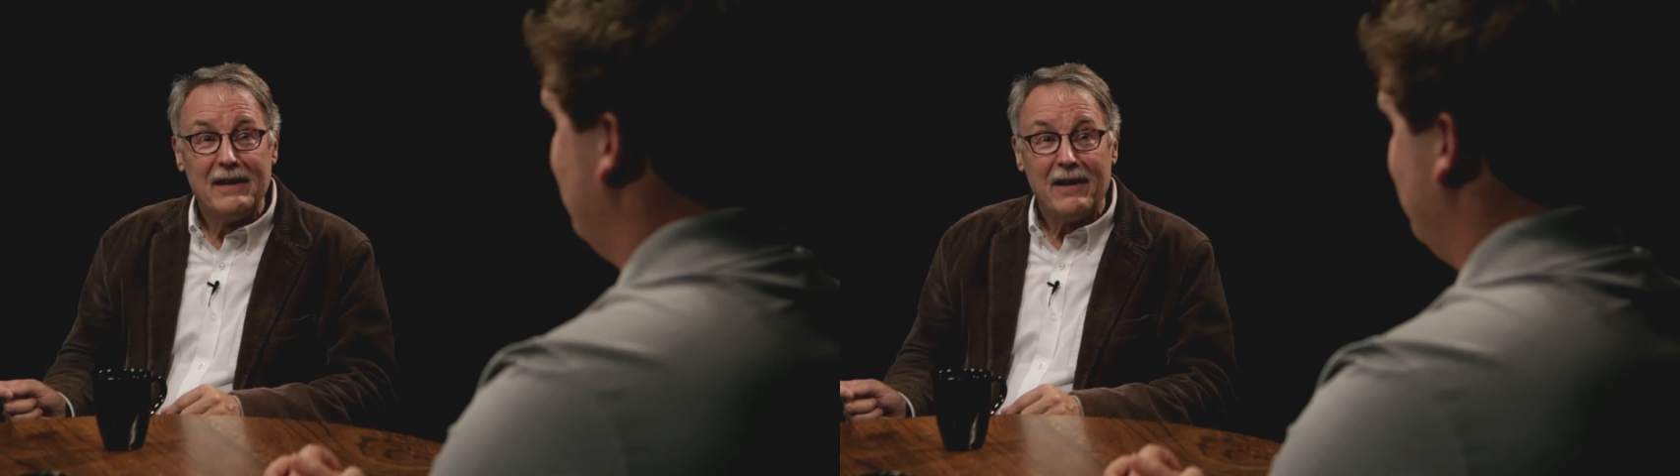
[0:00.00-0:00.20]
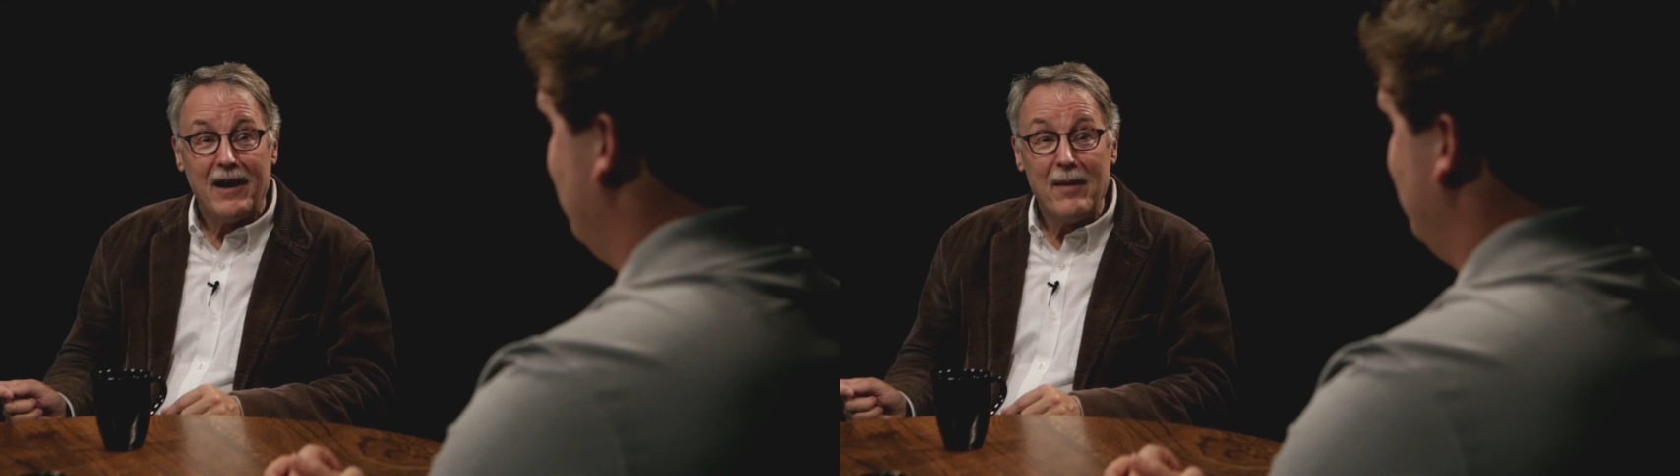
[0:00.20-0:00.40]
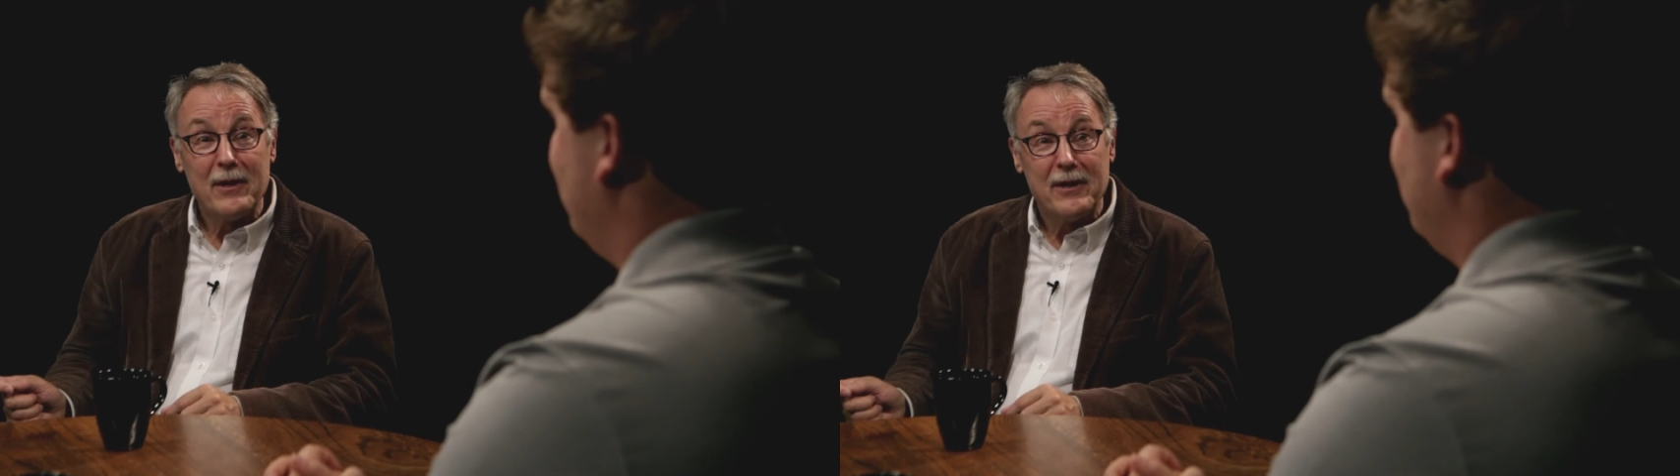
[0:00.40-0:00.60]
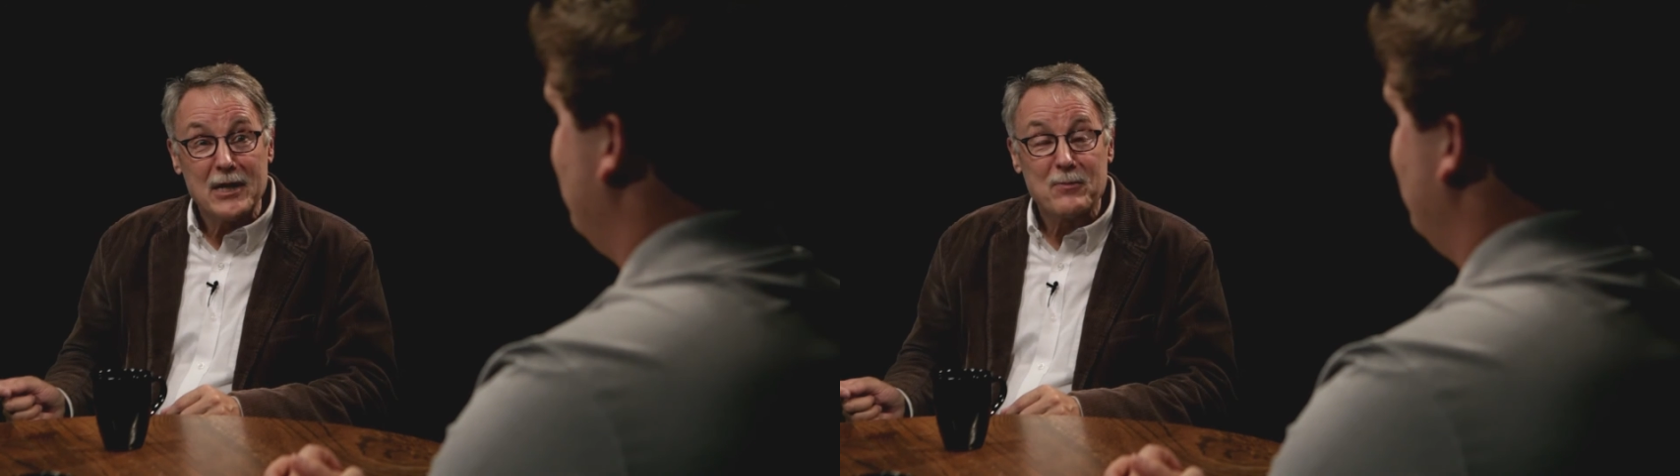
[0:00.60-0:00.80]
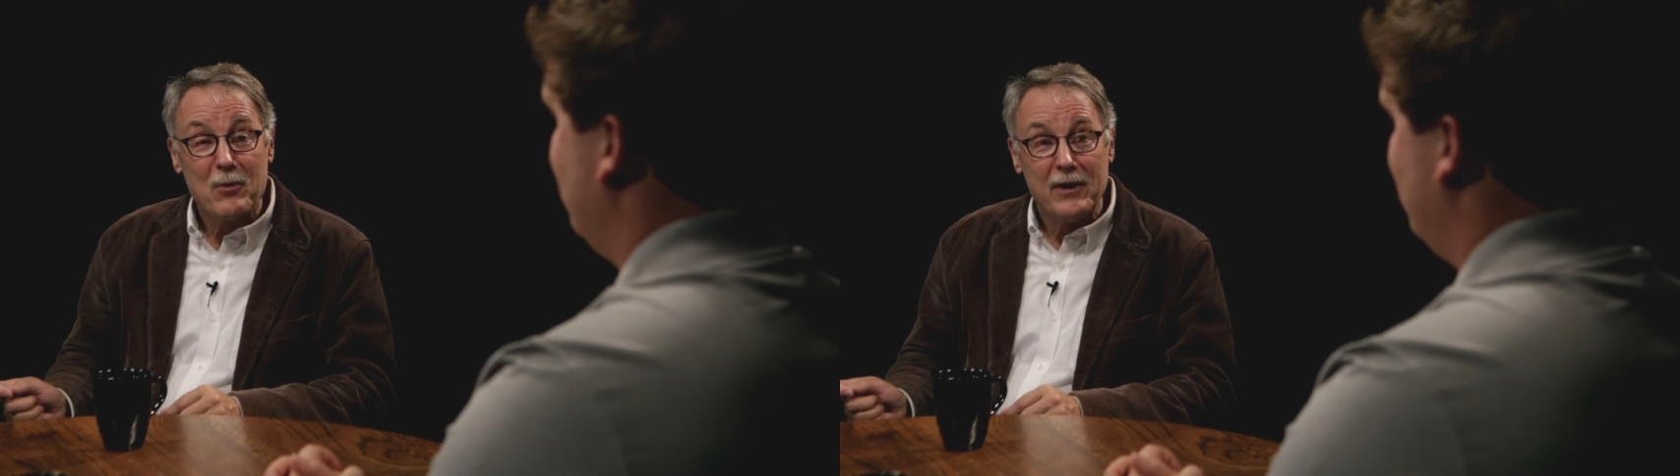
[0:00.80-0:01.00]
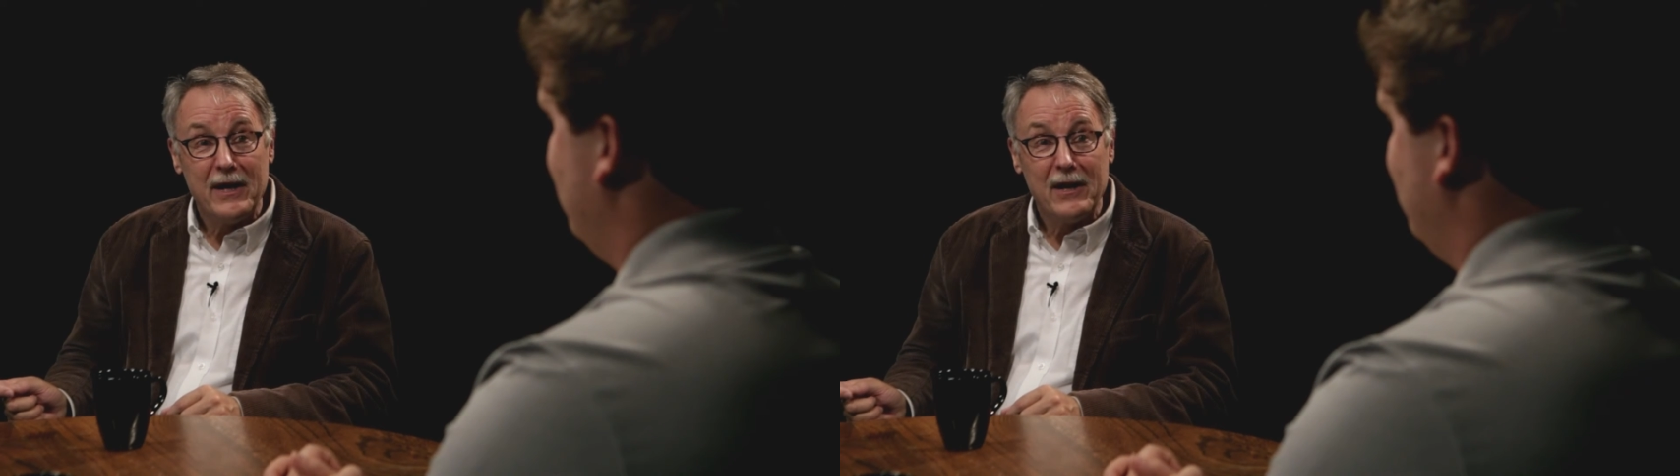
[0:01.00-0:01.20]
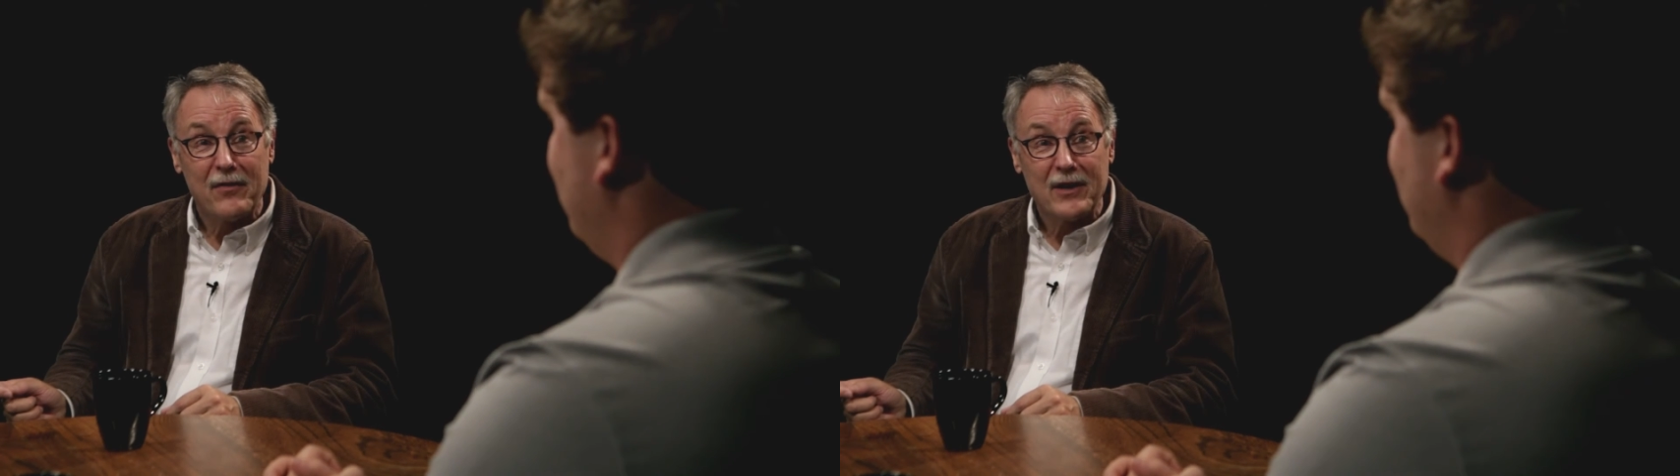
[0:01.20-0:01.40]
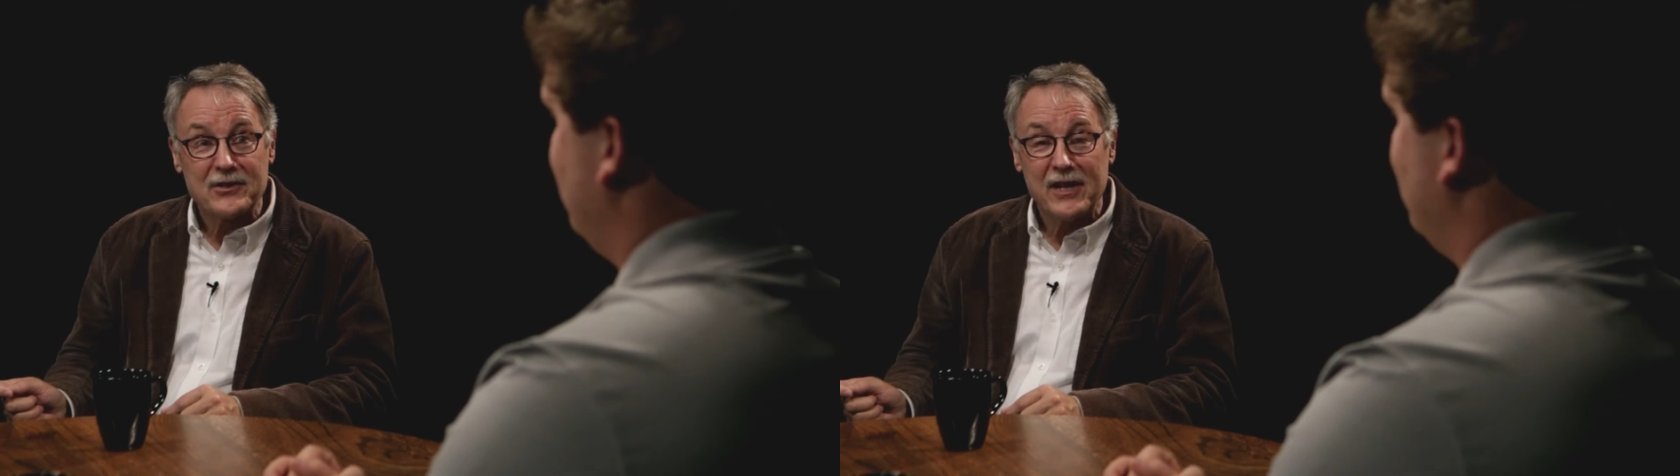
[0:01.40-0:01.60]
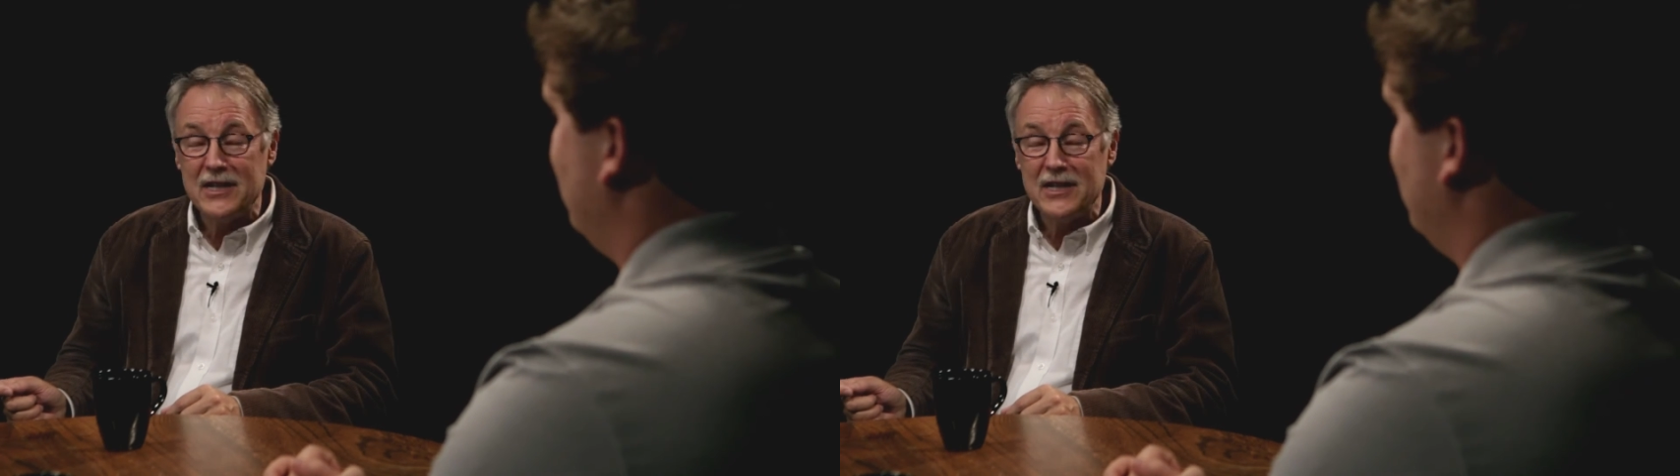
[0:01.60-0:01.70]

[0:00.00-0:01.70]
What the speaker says: I'm in desperate need of this.